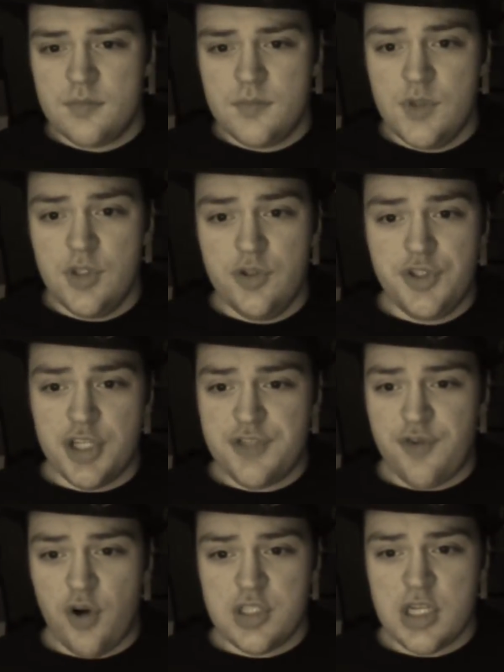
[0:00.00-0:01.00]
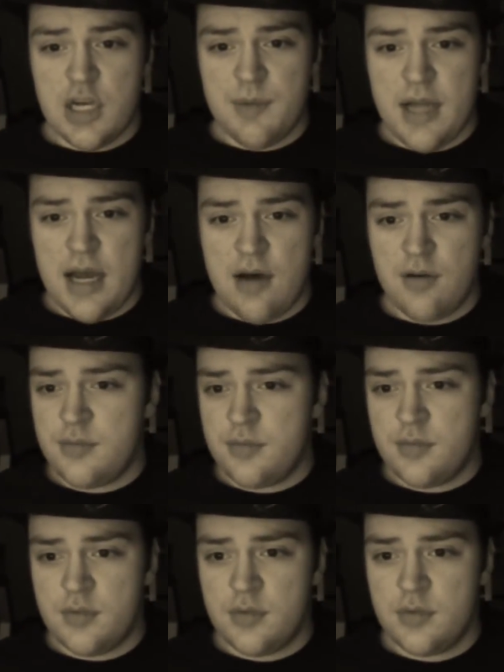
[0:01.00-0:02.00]
New Judge photos are coming out.
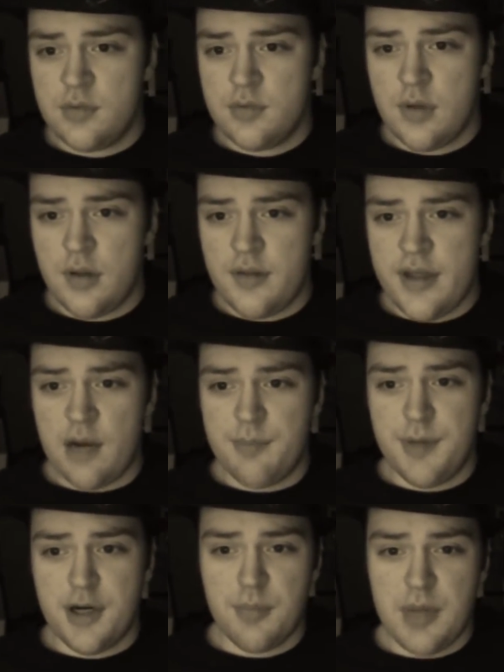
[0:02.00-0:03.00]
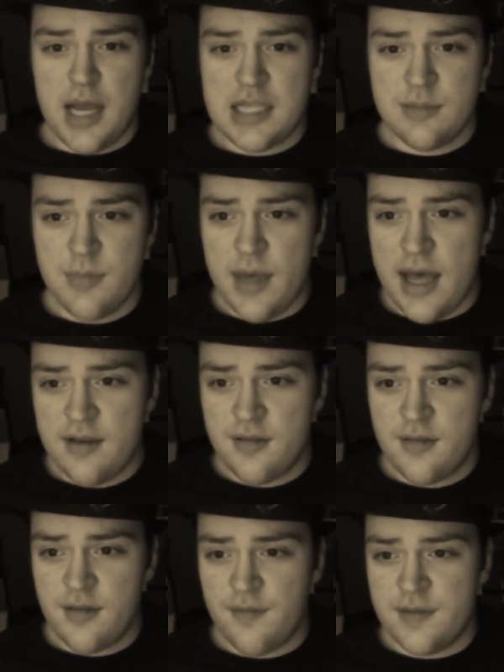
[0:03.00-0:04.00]
They are Bitter Blossom
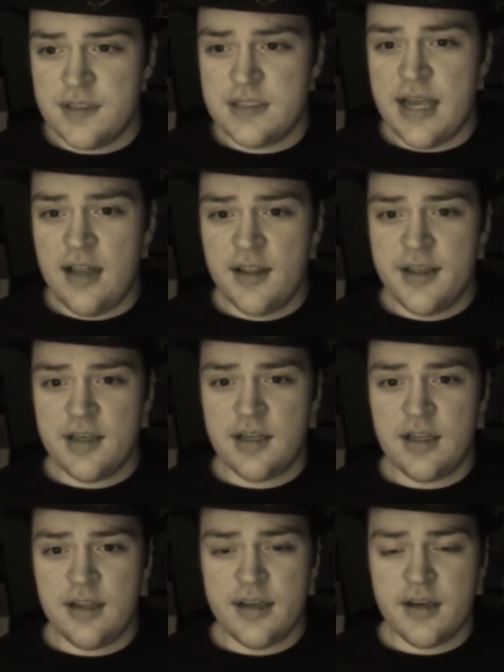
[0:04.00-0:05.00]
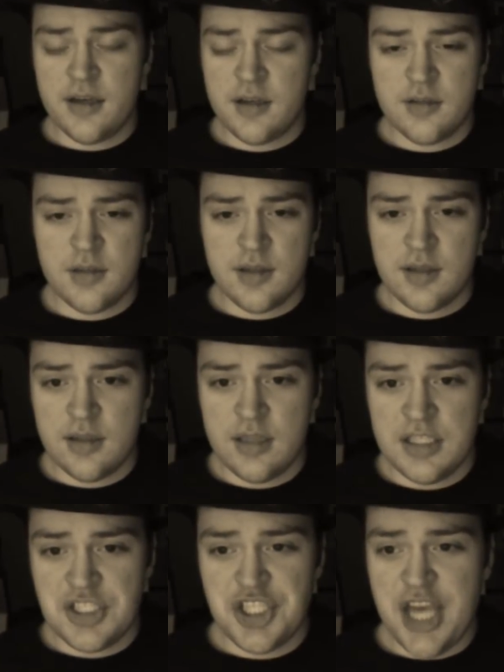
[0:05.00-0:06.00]
and Vendelion
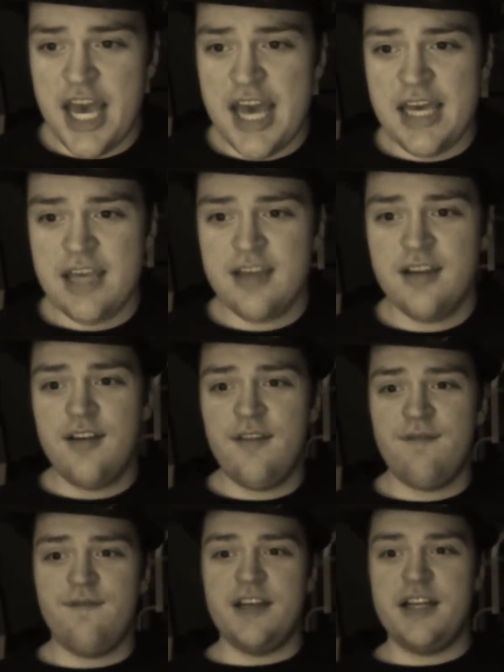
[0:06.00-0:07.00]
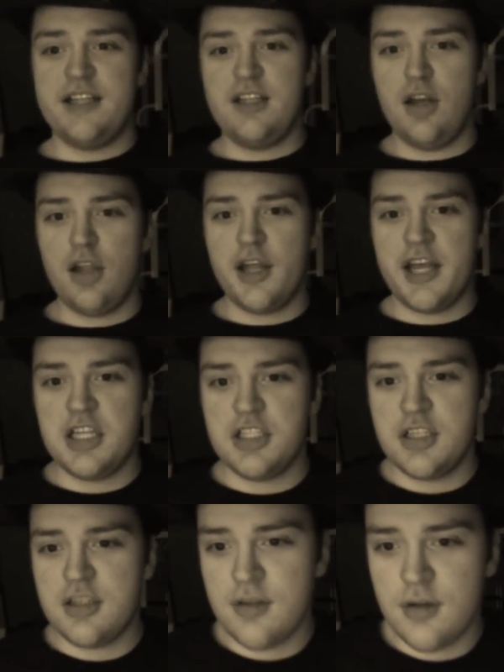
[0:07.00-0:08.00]
Cliché,
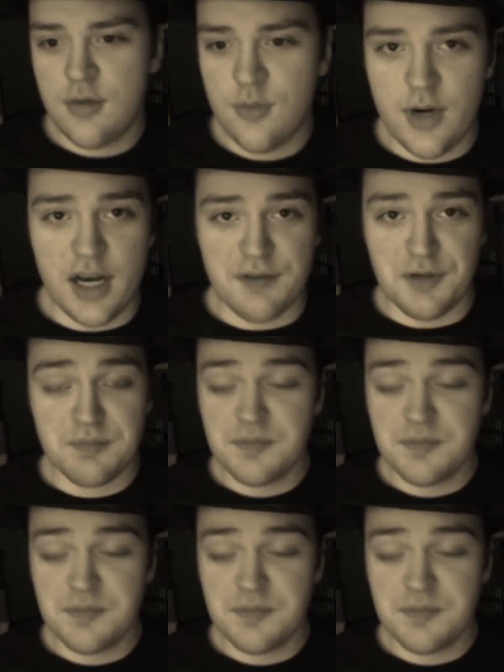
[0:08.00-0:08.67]
Vendelion, whatever.